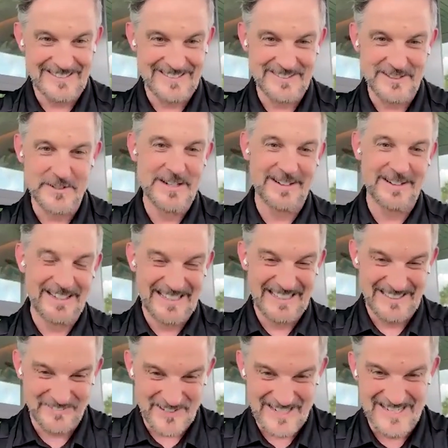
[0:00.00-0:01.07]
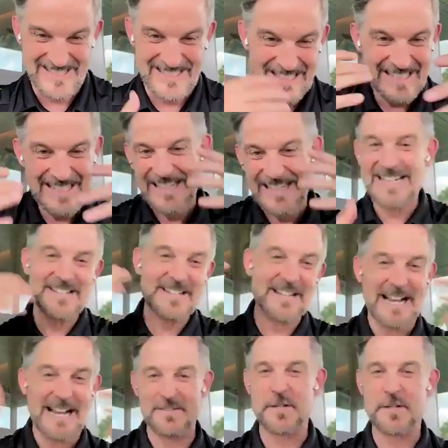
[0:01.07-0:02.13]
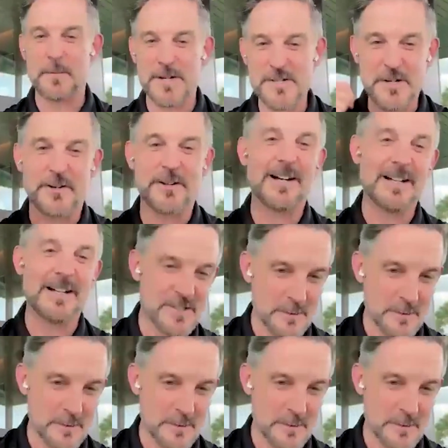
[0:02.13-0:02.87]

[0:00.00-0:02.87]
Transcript: So here, because he's going to have so much going on,